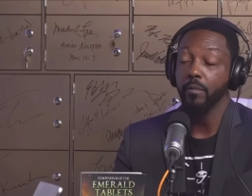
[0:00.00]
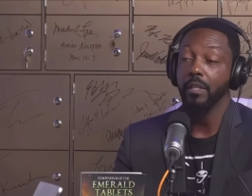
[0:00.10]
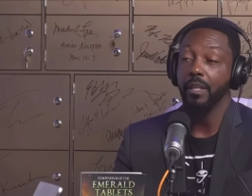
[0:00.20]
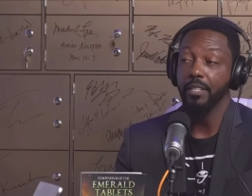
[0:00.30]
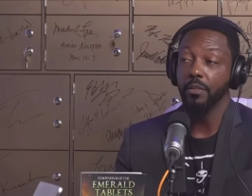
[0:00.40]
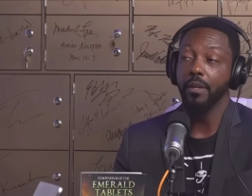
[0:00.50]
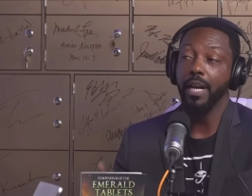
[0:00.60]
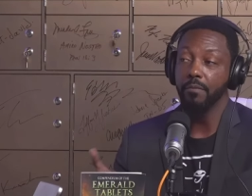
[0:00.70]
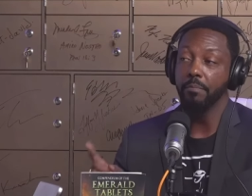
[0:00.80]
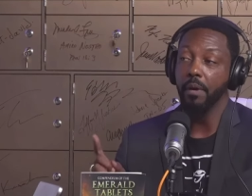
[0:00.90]
He started
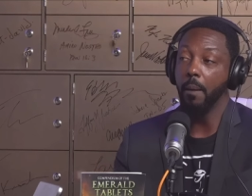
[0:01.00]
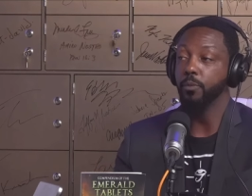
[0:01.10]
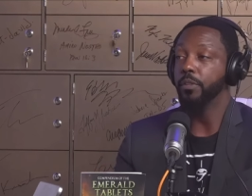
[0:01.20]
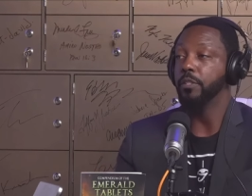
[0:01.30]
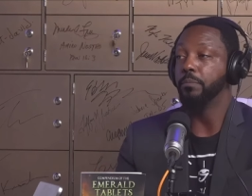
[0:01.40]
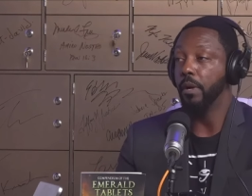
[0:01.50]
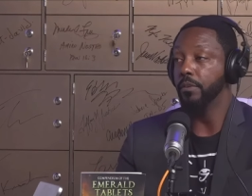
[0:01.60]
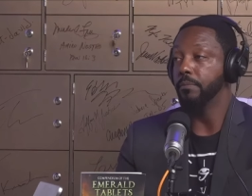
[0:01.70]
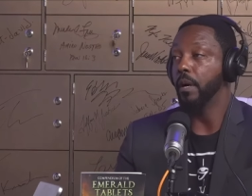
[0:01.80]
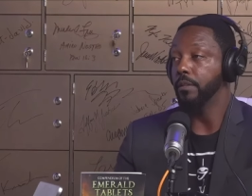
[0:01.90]
having problems with his
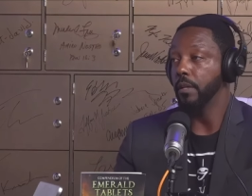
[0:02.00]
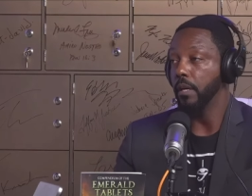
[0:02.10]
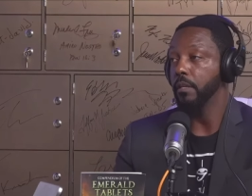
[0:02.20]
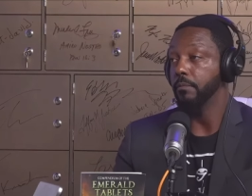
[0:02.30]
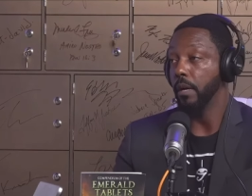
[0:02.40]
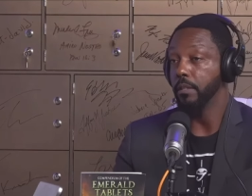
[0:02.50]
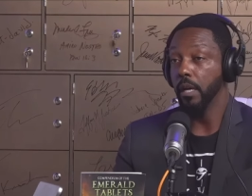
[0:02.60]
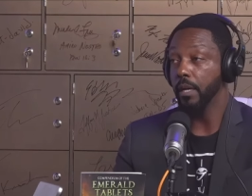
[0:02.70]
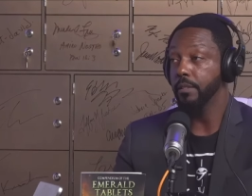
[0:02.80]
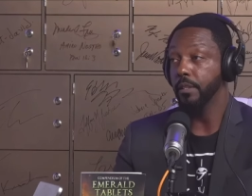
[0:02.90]
brother Marduk.
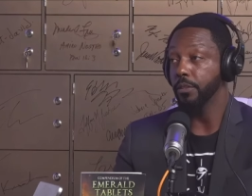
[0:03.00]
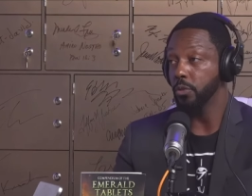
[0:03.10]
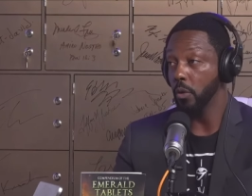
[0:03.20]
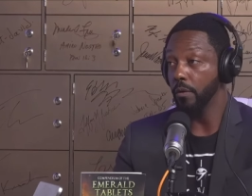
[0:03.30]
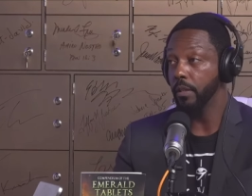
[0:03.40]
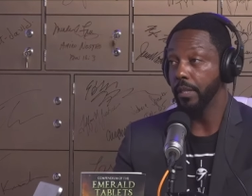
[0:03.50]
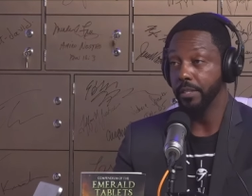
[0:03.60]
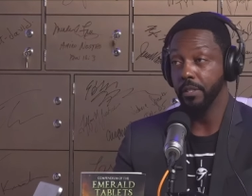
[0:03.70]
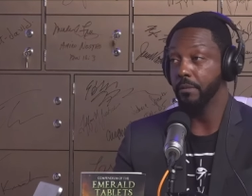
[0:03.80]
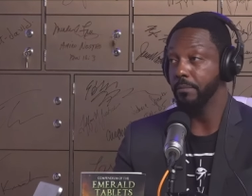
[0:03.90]
Marduk is in the Torah,
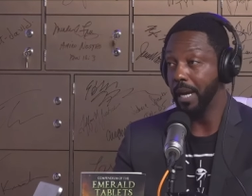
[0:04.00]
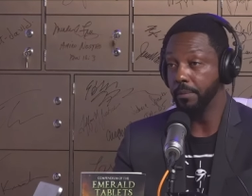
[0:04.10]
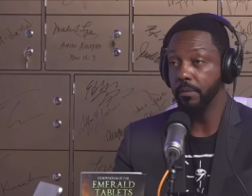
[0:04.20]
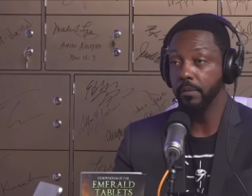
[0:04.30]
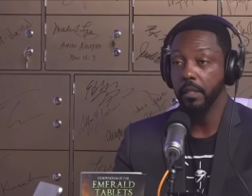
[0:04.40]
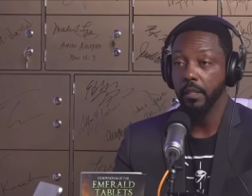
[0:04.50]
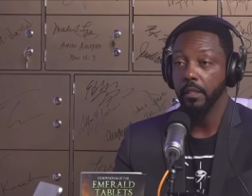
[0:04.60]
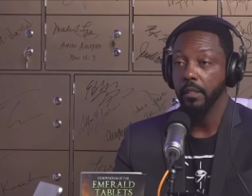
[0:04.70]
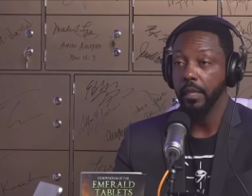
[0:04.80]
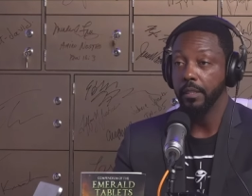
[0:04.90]
he's in the Bible,
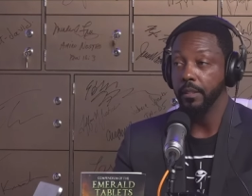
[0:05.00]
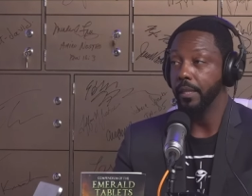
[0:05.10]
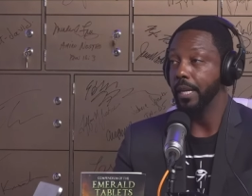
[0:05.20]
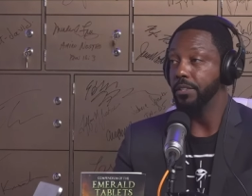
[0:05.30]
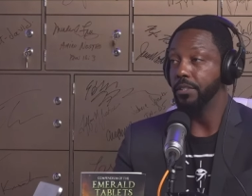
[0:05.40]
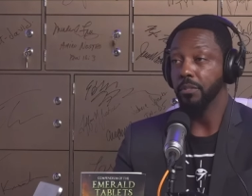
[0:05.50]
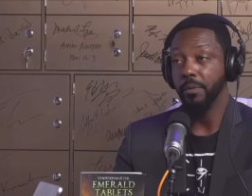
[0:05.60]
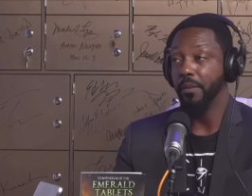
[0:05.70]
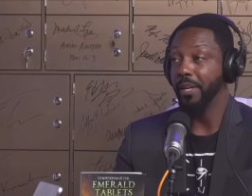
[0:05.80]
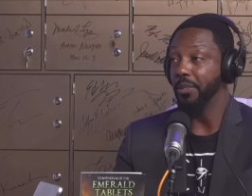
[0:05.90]
he's in ancient
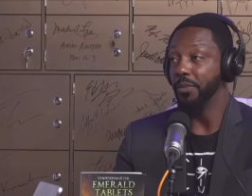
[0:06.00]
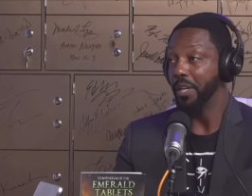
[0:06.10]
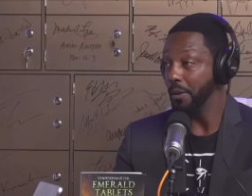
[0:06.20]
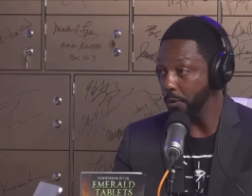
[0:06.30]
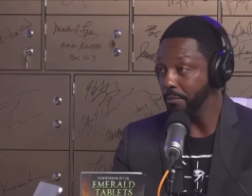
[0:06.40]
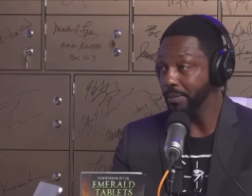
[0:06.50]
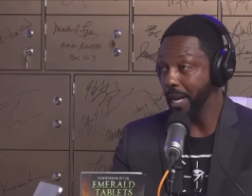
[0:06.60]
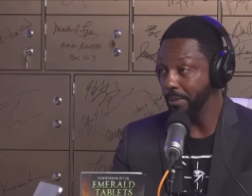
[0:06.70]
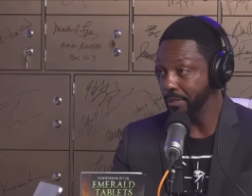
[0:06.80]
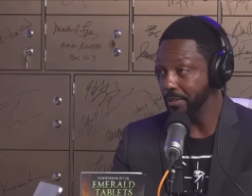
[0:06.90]
Sumerian cuneiform
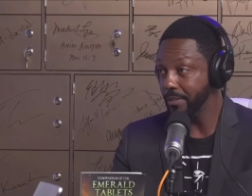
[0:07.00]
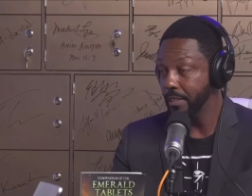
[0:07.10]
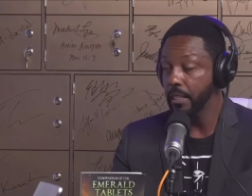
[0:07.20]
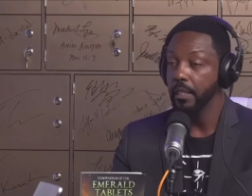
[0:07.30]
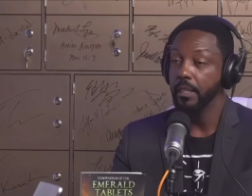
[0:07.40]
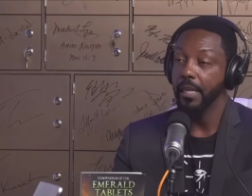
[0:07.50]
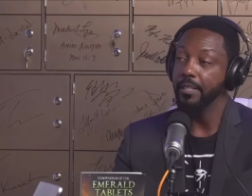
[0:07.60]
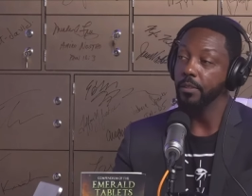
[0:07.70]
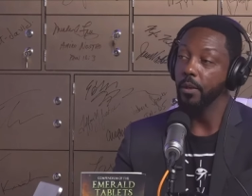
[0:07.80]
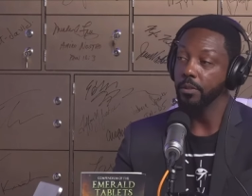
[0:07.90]
tablets.
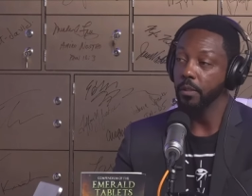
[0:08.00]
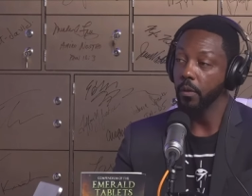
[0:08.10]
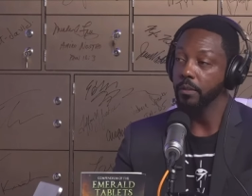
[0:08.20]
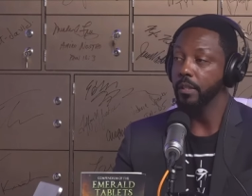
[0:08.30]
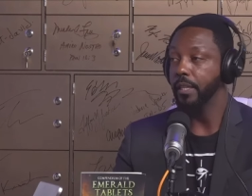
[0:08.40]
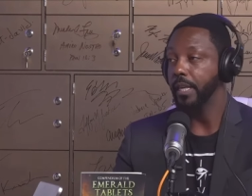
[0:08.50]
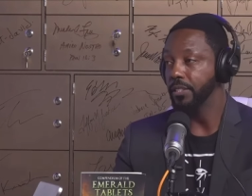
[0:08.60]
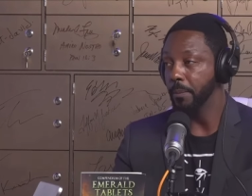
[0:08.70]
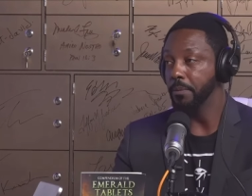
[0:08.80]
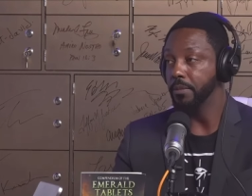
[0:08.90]
He's also known to the
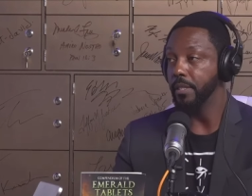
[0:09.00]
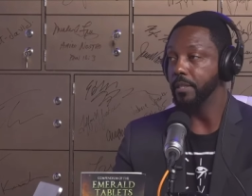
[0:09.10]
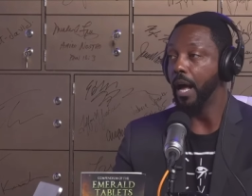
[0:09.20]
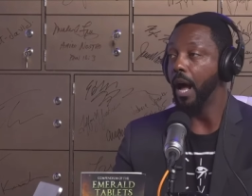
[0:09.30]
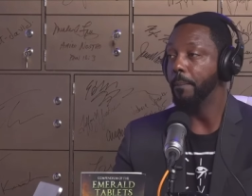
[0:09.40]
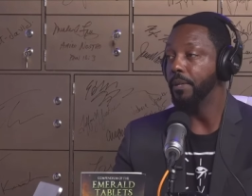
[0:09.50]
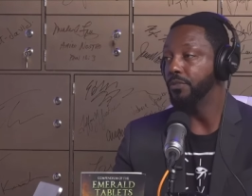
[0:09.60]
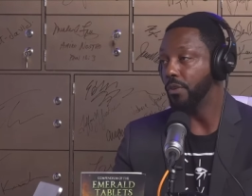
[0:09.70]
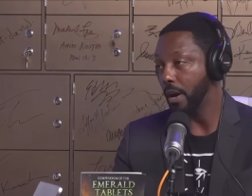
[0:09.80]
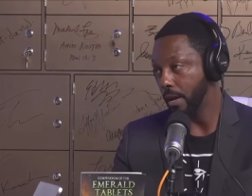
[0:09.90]
Egyptians as
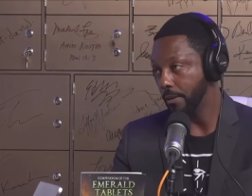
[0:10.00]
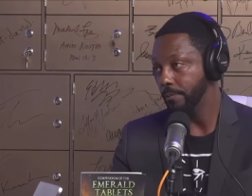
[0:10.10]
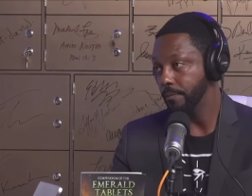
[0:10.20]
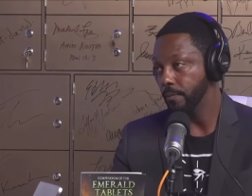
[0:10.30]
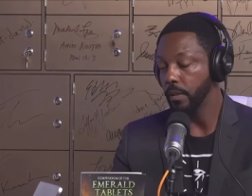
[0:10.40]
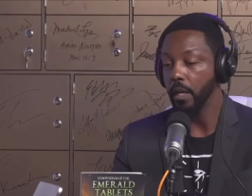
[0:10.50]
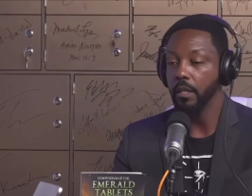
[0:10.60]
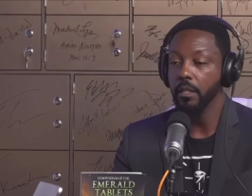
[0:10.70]
Amun Ra. Okay?